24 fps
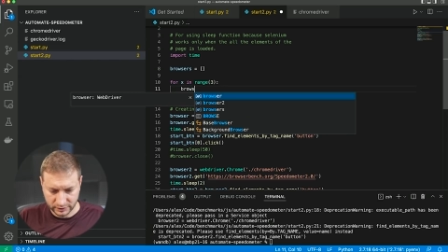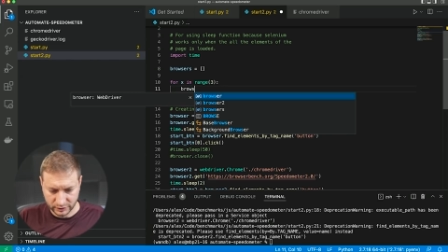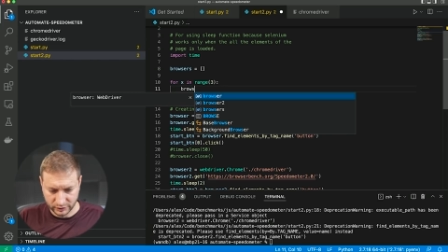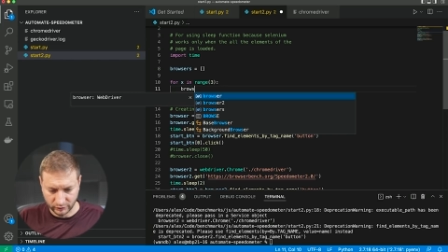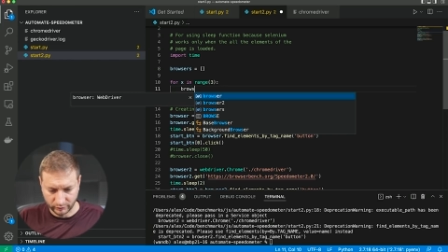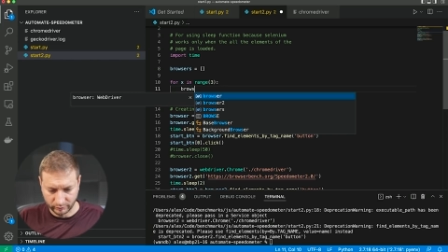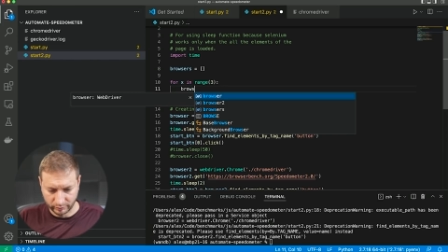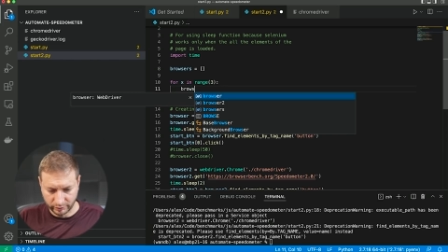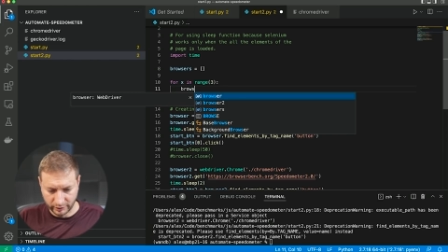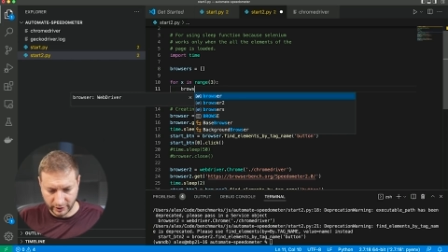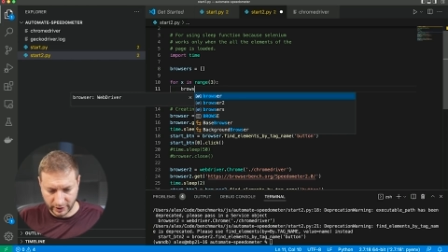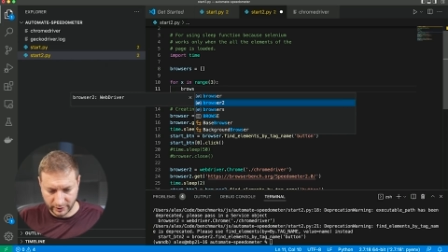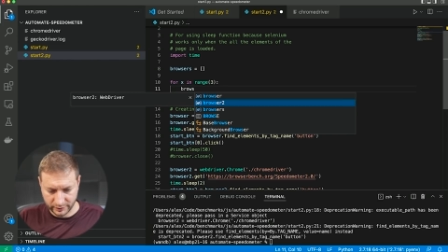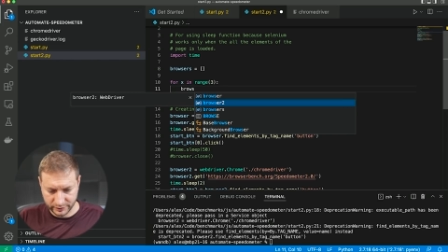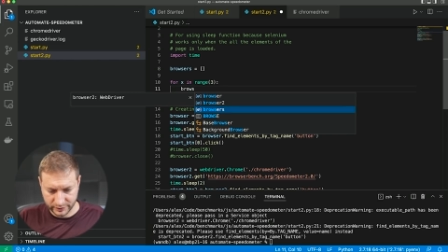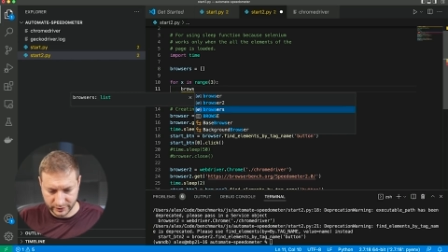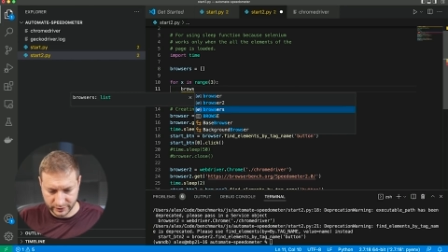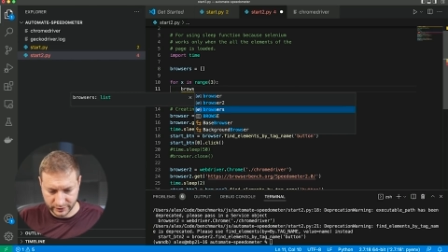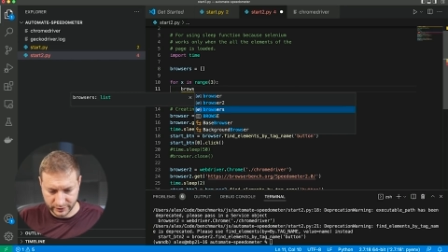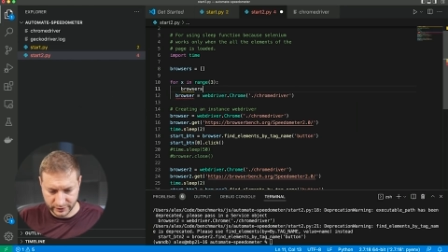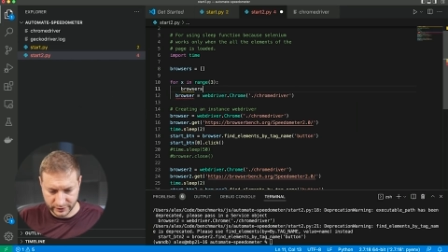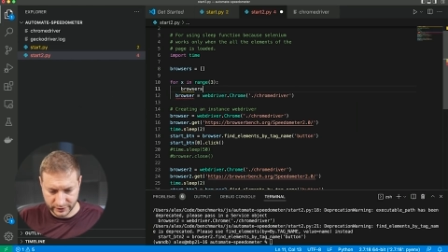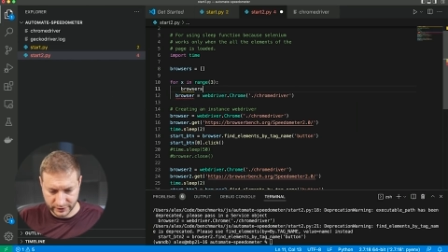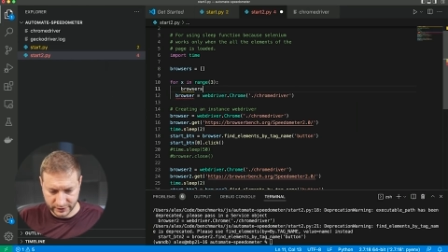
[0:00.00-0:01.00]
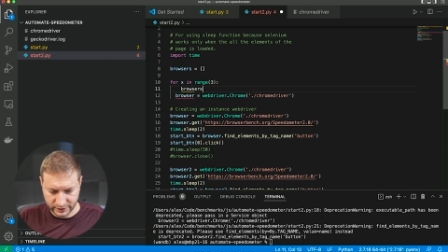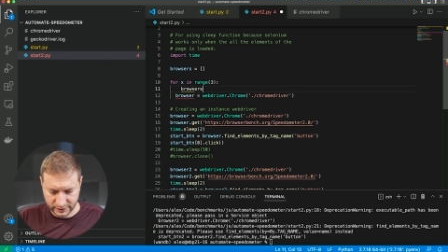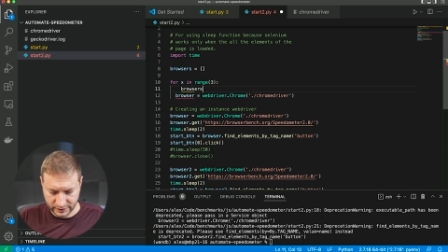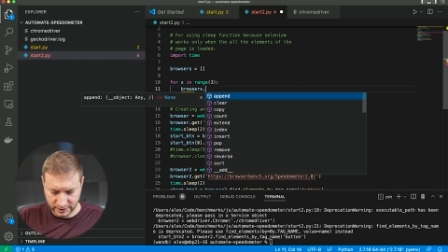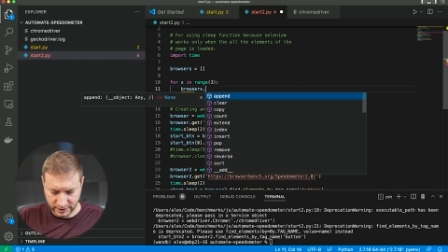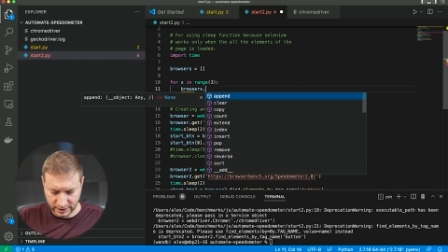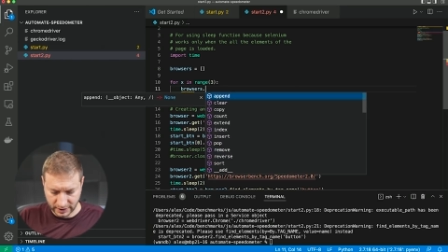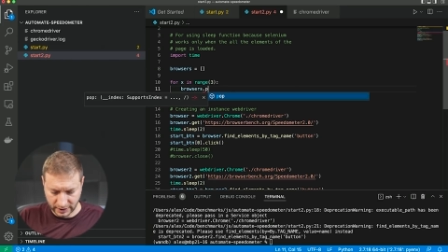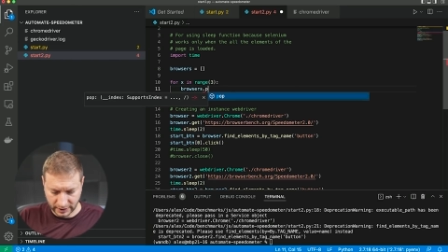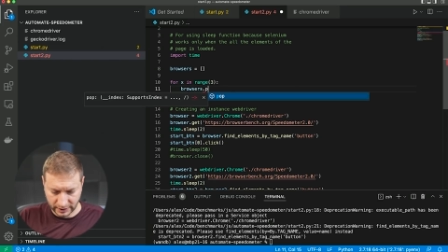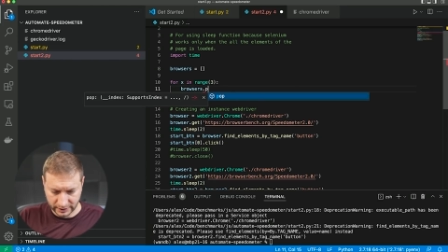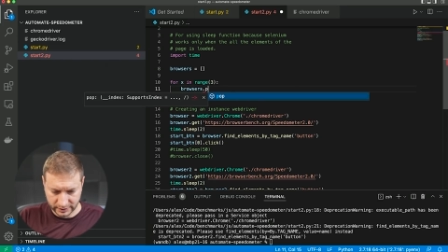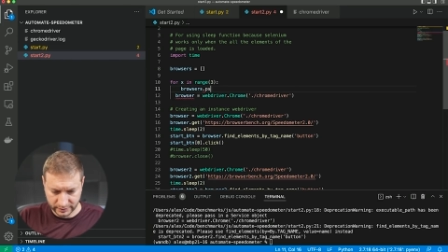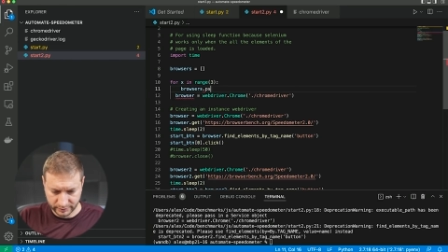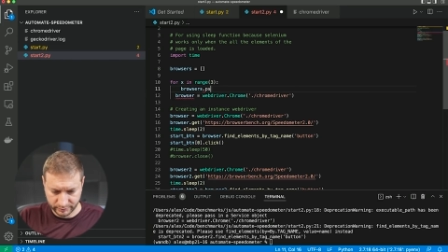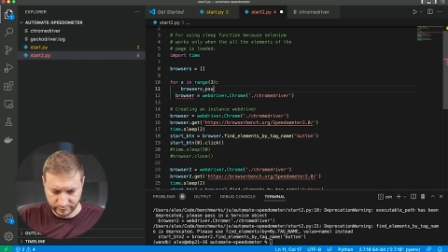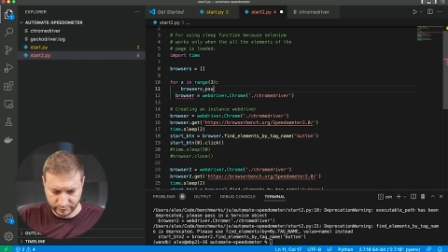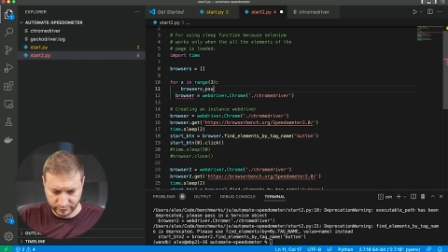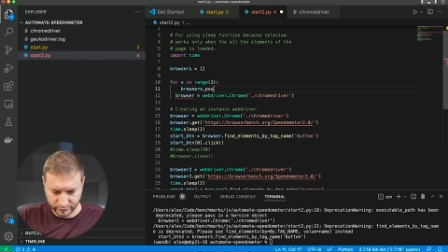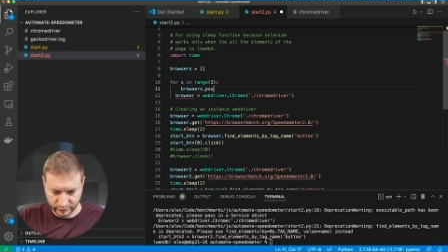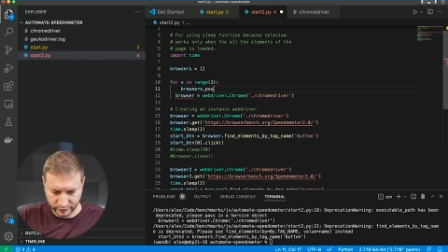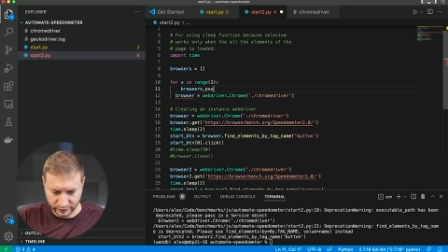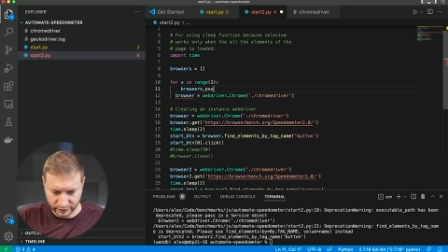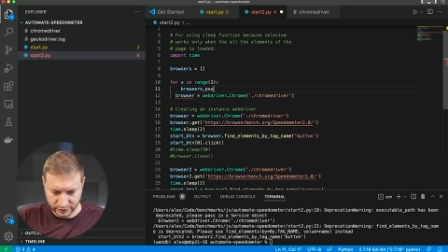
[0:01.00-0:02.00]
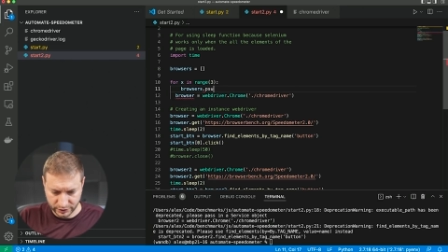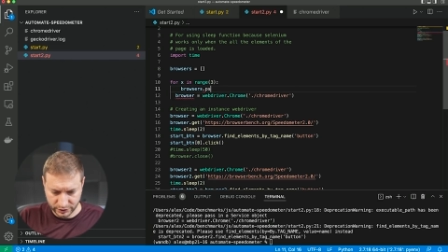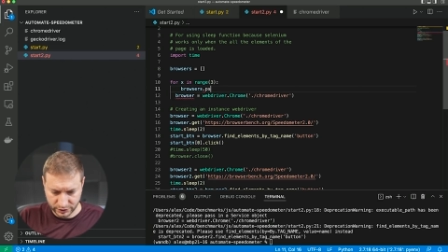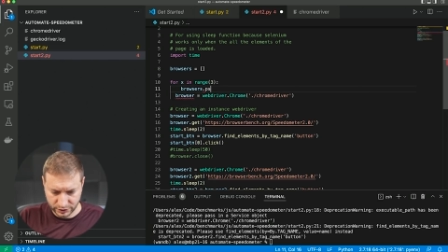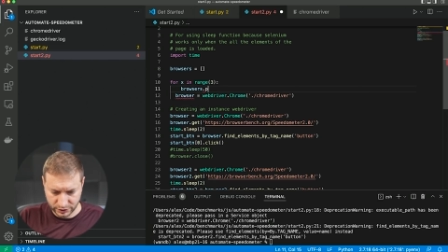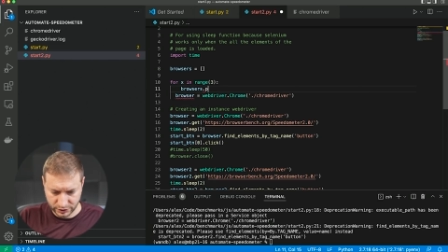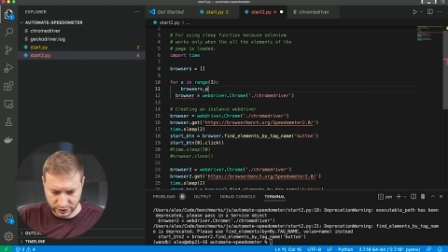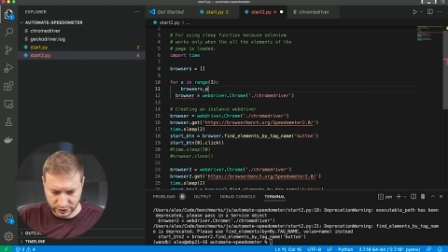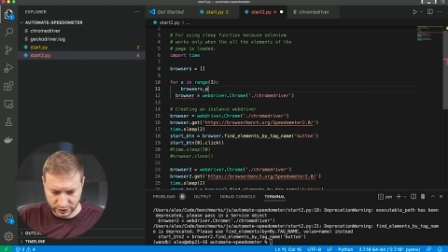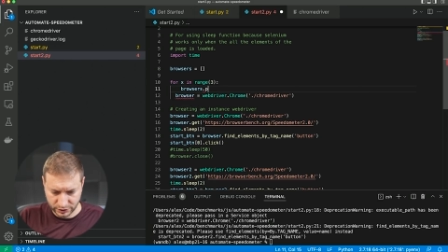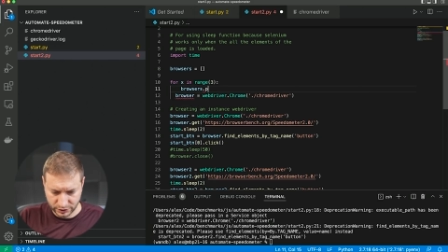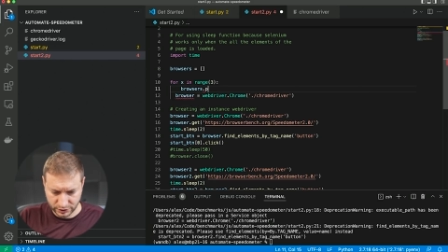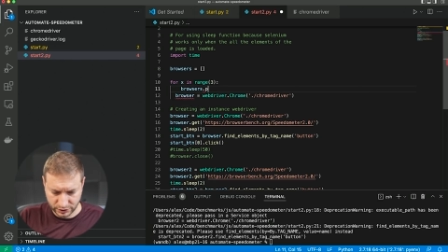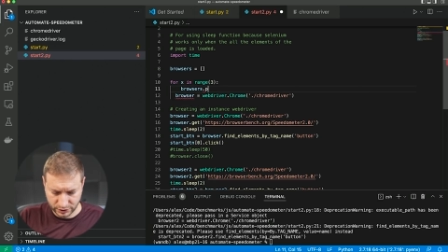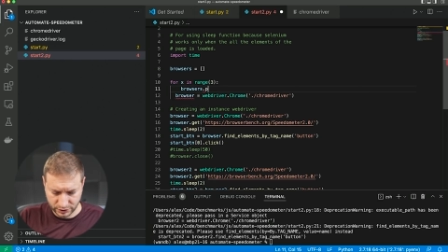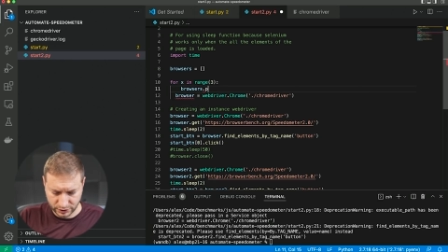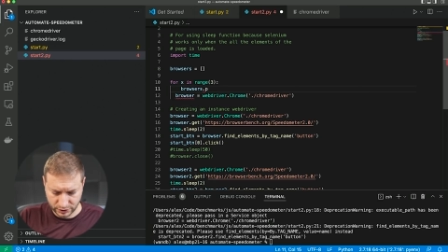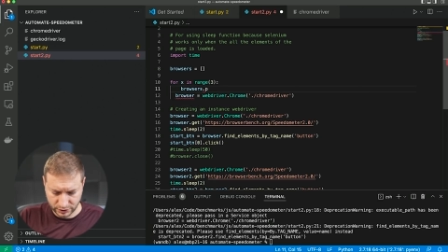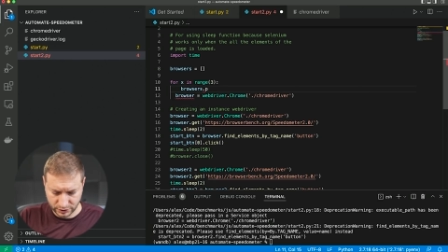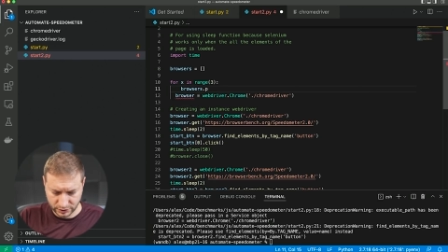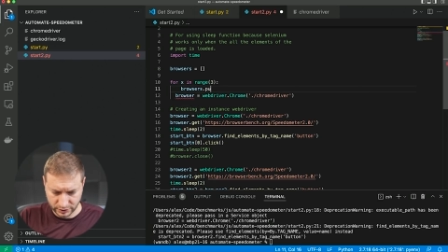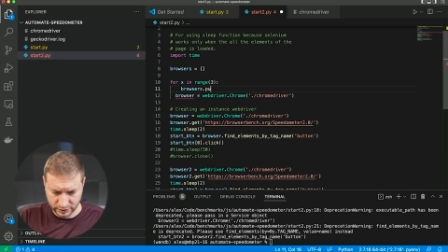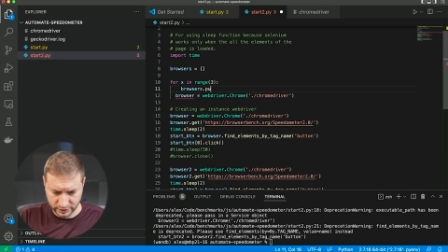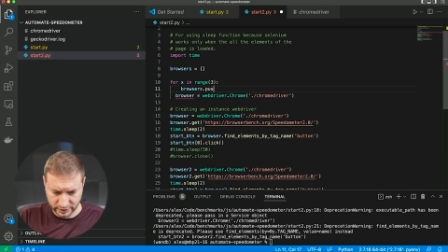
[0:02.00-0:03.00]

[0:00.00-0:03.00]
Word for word: So browsers.push,